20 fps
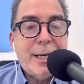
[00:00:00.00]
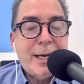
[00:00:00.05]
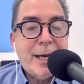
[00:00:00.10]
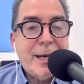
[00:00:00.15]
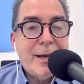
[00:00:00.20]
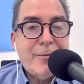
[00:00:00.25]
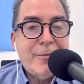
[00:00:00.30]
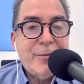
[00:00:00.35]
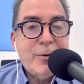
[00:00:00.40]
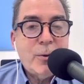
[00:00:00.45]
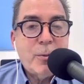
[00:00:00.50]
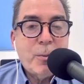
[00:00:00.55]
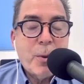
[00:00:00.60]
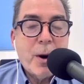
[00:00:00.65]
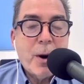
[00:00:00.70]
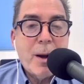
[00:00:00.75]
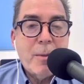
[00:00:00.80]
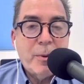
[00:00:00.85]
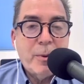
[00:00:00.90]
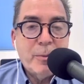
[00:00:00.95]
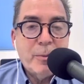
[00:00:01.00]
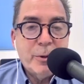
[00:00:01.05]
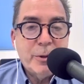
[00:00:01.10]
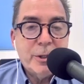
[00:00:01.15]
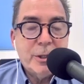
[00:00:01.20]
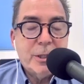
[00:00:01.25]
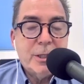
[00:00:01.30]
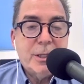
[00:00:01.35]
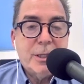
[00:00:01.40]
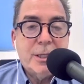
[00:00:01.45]
I have no problem with
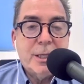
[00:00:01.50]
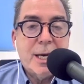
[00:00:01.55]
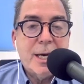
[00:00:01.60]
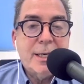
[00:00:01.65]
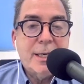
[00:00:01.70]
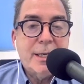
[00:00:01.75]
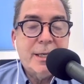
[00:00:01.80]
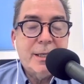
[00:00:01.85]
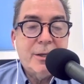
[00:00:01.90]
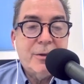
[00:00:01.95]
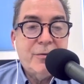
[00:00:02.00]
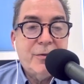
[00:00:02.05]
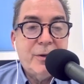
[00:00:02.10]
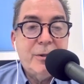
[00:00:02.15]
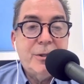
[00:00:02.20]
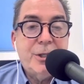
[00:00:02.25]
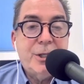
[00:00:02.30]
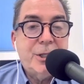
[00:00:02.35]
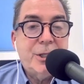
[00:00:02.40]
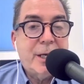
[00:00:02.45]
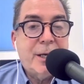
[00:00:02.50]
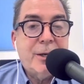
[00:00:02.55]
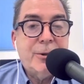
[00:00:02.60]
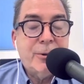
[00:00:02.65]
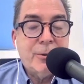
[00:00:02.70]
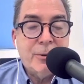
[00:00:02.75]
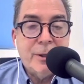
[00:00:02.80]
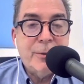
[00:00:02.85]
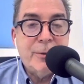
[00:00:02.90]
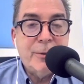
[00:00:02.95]
a society that views its
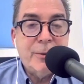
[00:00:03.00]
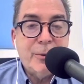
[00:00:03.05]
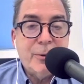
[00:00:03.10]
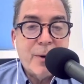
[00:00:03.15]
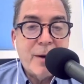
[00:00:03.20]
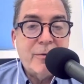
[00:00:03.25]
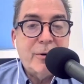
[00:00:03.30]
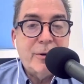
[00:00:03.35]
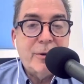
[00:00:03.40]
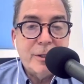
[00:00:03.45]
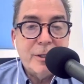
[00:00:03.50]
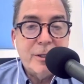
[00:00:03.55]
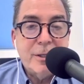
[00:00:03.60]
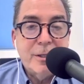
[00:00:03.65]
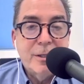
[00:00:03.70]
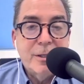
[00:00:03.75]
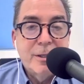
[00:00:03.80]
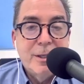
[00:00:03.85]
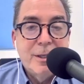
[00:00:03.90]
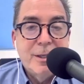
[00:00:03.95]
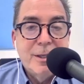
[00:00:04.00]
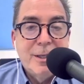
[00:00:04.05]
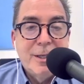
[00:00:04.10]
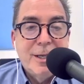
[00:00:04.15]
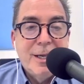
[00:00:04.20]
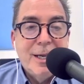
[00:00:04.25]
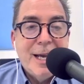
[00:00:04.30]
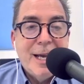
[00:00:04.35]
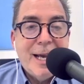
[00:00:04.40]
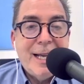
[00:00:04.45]
elderly with reverence
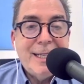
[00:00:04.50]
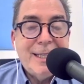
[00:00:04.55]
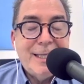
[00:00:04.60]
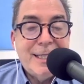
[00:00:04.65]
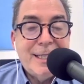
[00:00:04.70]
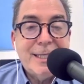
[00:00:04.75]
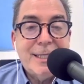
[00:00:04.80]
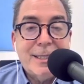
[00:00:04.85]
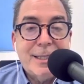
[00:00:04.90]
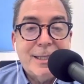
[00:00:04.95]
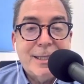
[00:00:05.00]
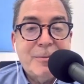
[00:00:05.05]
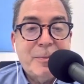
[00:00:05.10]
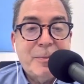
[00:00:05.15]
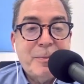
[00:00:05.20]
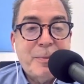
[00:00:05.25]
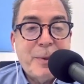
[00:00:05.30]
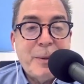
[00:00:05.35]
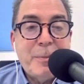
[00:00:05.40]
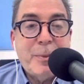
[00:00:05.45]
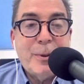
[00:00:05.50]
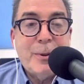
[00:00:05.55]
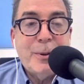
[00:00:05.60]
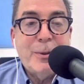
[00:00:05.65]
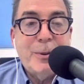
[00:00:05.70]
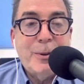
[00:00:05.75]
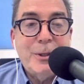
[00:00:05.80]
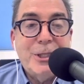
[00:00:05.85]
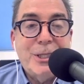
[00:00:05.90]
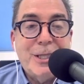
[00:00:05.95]
and thinks that people
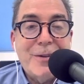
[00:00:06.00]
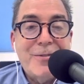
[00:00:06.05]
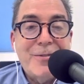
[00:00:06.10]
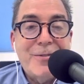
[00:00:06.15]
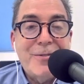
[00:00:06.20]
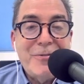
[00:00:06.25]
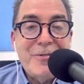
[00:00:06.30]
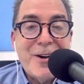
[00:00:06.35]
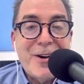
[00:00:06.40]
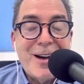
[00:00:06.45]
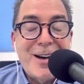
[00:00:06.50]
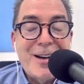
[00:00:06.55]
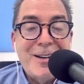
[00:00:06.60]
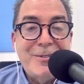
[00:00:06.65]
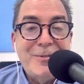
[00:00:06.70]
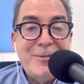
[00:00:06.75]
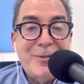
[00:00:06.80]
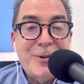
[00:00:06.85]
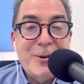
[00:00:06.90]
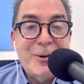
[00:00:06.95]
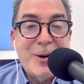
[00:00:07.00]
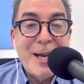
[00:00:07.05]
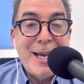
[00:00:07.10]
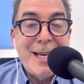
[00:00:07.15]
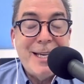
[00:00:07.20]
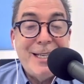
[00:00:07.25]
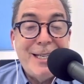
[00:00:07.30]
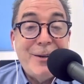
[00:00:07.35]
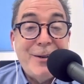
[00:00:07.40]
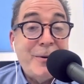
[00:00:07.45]
who are 75 or
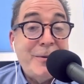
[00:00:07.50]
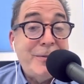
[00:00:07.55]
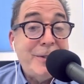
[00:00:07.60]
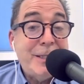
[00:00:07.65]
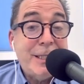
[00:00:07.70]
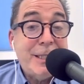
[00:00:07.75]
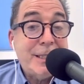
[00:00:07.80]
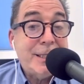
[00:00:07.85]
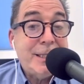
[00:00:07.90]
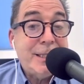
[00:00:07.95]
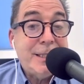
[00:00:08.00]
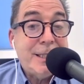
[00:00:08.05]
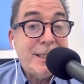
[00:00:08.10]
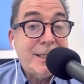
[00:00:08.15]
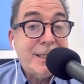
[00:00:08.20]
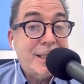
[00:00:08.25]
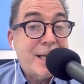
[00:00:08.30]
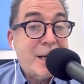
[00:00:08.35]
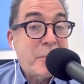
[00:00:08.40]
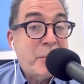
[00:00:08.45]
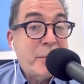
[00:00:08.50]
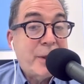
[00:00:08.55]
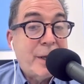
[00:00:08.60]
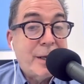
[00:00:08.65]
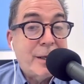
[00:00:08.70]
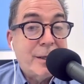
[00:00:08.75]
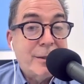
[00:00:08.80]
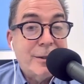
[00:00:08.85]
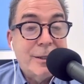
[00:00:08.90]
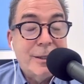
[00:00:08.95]
80 or even 66,
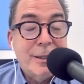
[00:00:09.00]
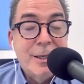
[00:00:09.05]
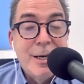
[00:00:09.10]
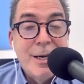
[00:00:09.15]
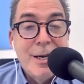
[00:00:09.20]
hypothetically,